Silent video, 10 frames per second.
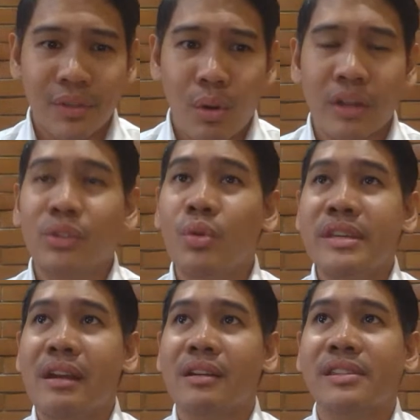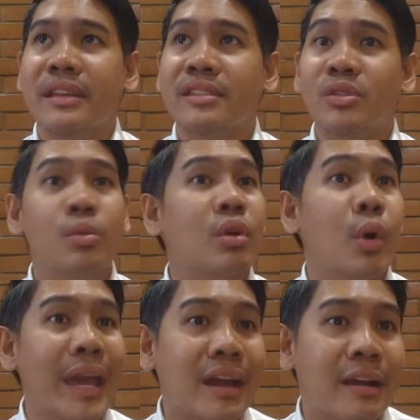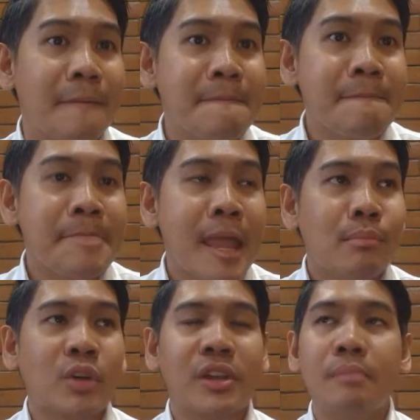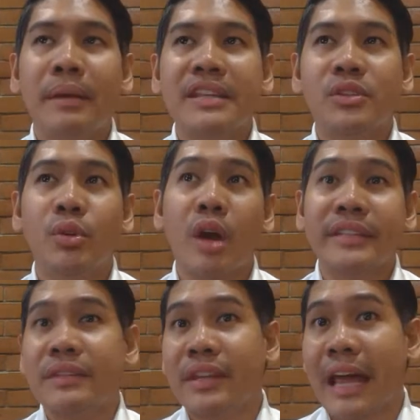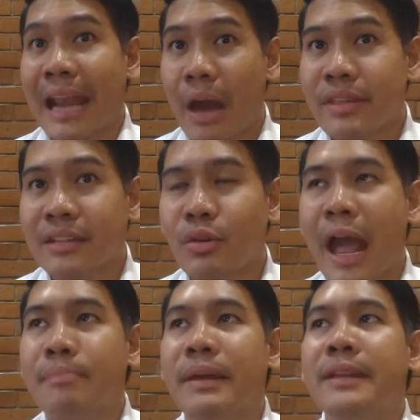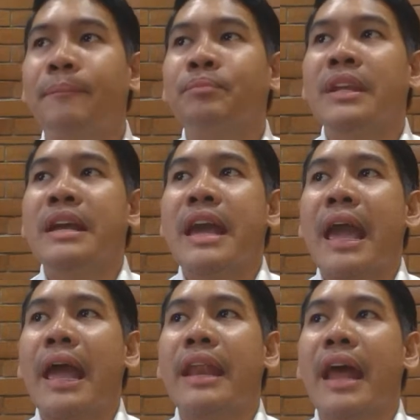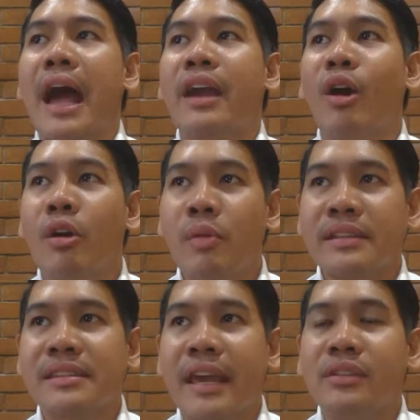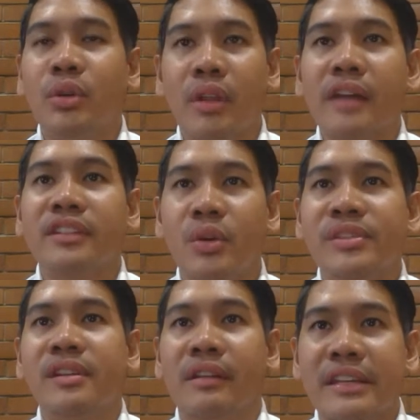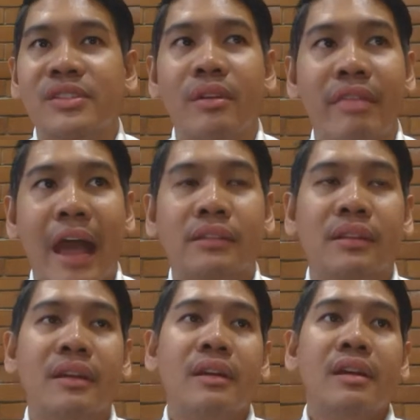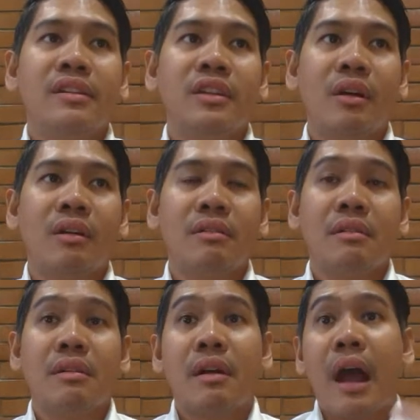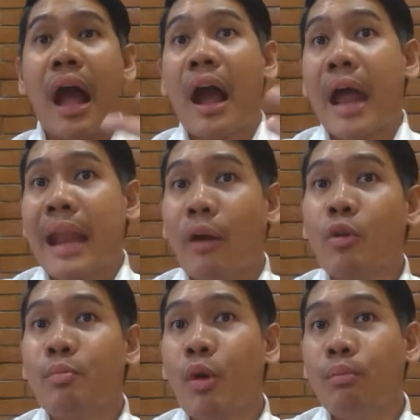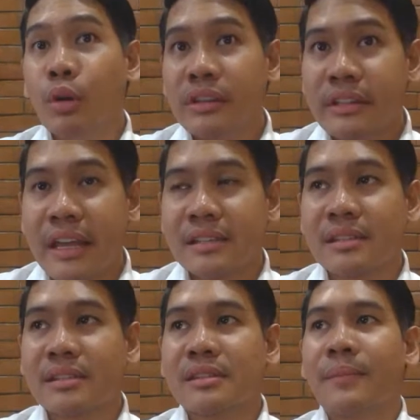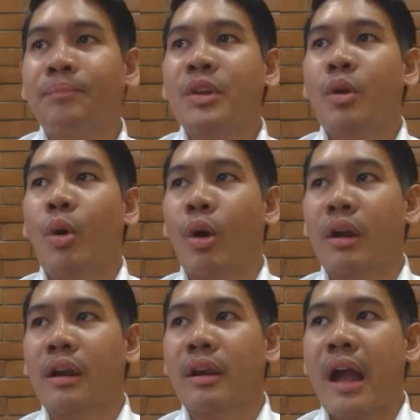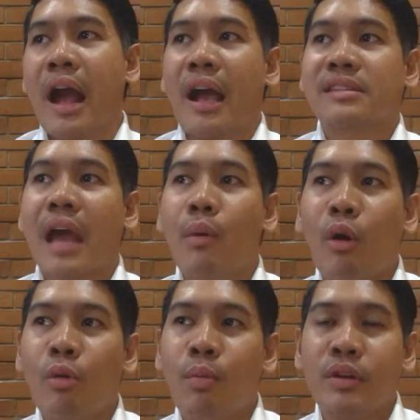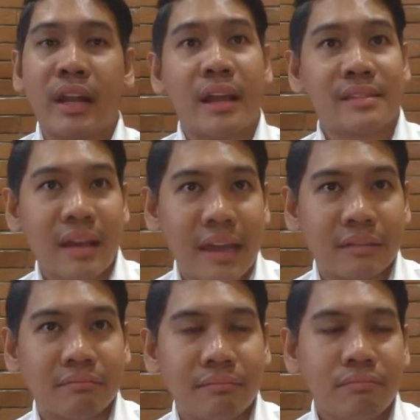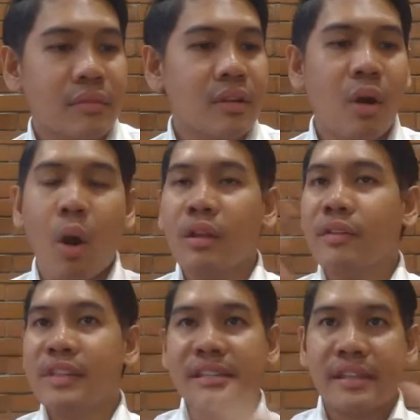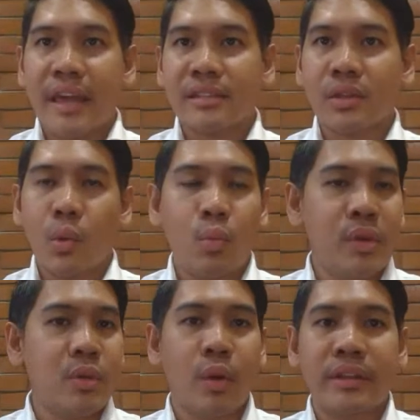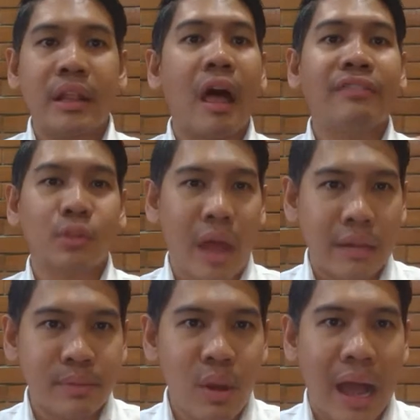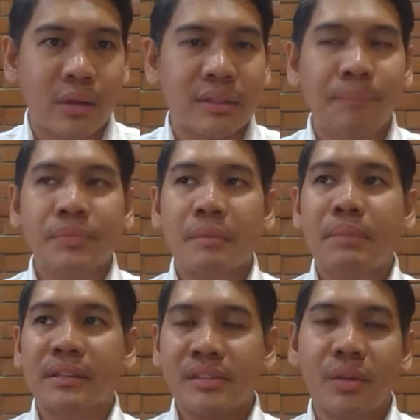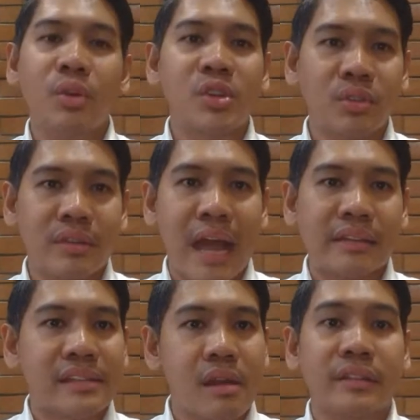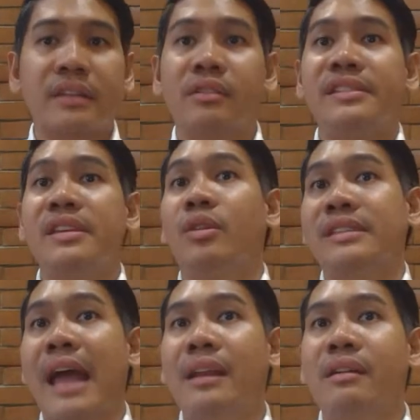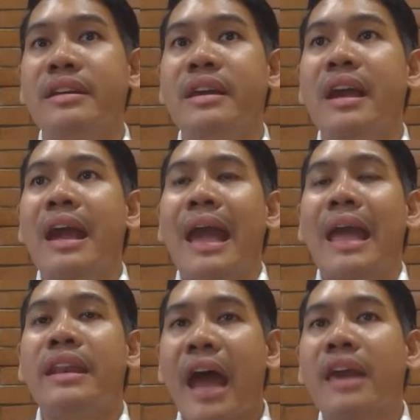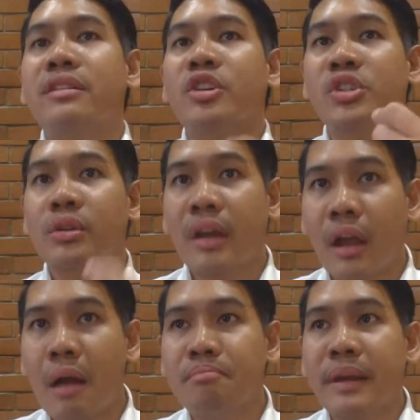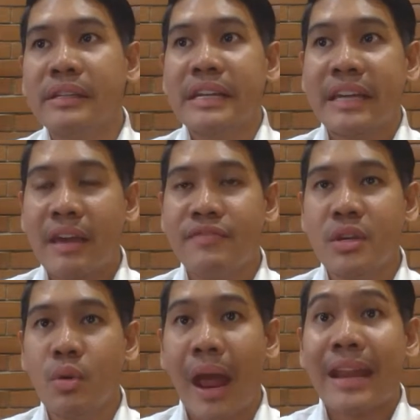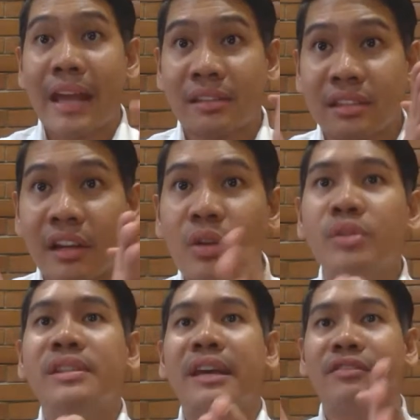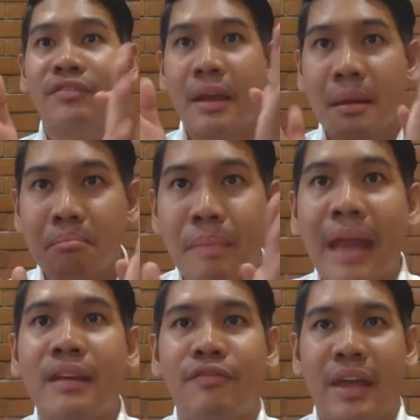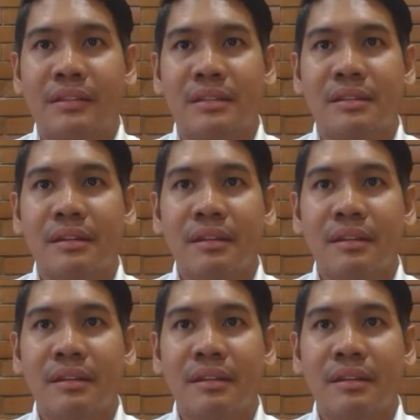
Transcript: or two years is too quick. Most companies do not even allow that to happen. And I always say do not use the reason that, you know, ang anak ko po buntis, or ang asawa ko po nagkasakit. All of these things, we would love to help you out, but the solution to that is not increasing your salary, and neither should the company give you an exclusive benefit